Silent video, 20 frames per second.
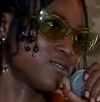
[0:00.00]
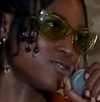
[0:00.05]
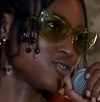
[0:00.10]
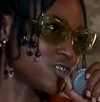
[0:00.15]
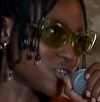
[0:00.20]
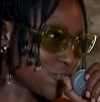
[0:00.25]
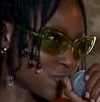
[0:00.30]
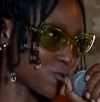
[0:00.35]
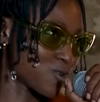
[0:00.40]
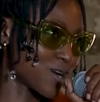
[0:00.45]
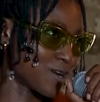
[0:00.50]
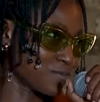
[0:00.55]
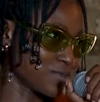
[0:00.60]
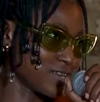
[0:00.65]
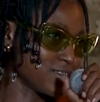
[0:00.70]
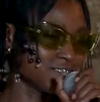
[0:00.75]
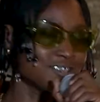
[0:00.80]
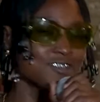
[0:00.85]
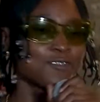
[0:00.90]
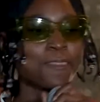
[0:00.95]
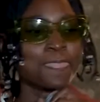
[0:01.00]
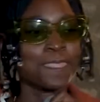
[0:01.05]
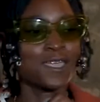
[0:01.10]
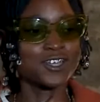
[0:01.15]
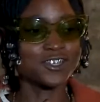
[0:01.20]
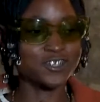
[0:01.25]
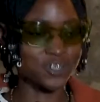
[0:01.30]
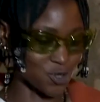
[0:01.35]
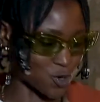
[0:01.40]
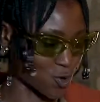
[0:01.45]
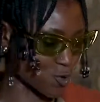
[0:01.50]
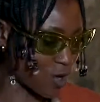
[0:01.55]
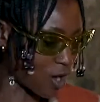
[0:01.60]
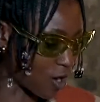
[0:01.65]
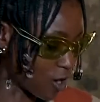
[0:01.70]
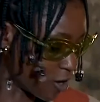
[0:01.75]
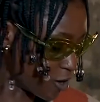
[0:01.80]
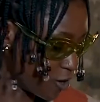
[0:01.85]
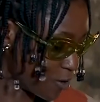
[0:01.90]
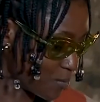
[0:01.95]
Do you know what I mean?
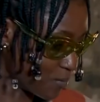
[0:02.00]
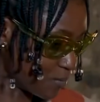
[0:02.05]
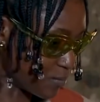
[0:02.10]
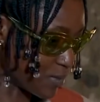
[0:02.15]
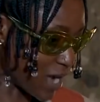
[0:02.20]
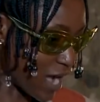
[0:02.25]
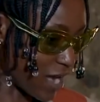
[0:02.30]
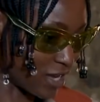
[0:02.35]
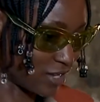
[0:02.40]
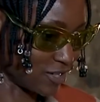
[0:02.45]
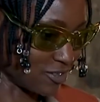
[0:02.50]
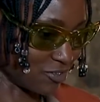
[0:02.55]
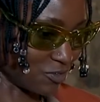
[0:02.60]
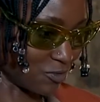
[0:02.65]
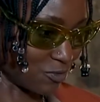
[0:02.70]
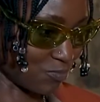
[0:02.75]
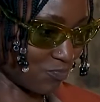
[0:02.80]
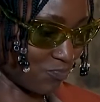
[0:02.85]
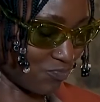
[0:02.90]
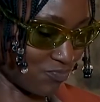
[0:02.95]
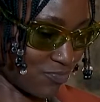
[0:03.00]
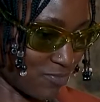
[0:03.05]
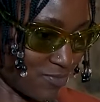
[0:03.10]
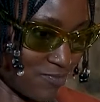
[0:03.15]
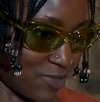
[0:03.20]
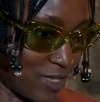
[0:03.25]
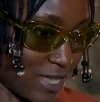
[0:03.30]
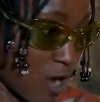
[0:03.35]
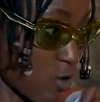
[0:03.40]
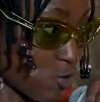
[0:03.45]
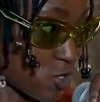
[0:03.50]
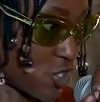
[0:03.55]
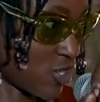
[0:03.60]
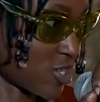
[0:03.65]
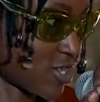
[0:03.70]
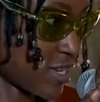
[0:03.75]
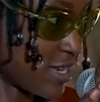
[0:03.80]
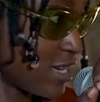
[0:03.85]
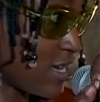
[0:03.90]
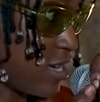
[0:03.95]
So, and that was just
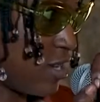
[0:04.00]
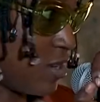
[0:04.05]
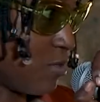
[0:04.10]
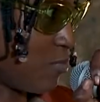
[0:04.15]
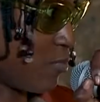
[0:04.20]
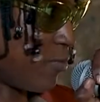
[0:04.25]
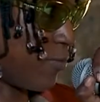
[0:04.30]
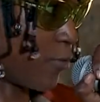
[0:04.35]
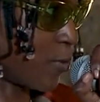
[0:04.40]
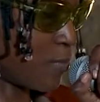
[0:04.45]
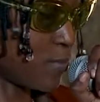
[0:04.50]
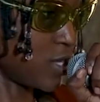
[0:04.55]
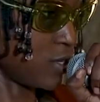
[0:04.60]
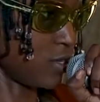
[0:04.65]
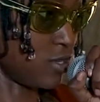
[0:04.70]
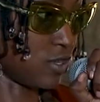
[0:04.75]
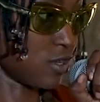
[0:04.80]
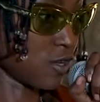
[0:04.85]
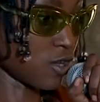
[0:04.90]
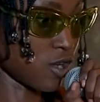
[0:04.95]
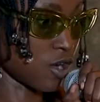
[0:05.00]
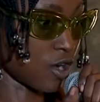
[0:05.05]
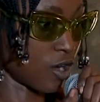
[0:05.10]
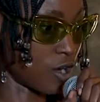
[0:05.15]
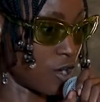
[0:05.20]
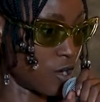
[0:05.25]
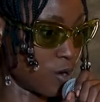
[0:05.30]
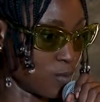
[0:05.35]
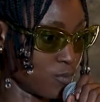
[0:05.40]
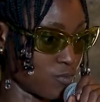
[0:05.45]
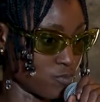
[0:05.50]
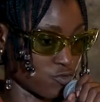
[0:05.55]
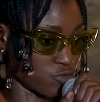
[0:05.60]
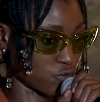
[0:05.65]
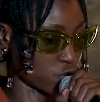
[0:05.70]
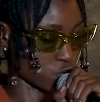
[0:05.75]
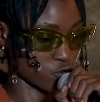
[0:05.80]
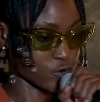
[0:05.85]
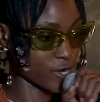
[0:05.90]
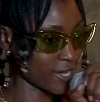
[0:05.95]
it for me.
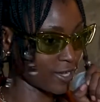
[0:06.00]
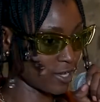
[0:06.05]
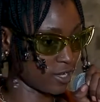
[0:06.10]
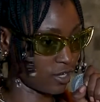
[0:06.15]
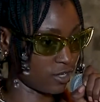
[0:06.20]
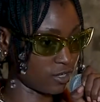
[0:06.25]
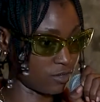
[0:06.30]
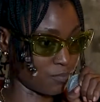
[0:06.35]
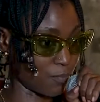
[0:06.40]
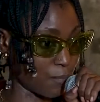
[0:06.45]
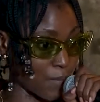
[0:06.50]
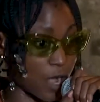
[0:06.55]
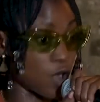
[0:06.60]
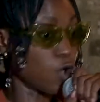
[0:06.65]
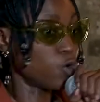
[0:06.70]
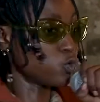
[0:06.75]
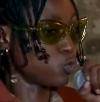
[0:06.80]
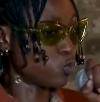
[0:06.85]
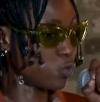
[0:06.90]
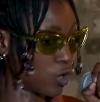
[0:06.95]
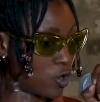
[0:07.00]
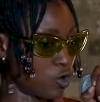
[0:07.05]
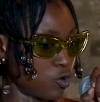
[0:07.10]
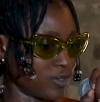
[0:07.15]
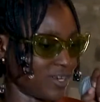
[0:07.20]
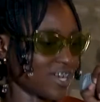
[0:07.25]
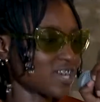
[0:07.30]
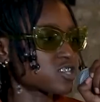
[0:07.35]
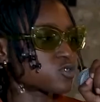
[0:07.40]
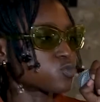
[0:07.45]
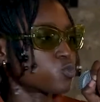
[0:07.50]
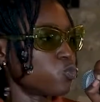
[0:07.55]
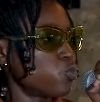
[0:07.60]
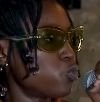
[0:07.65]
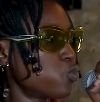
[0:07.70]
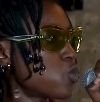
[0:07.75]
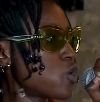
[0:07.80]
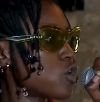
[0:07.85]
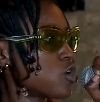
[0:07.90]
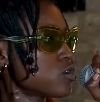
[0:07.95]
Creating my own world. That's
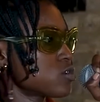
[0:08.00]
what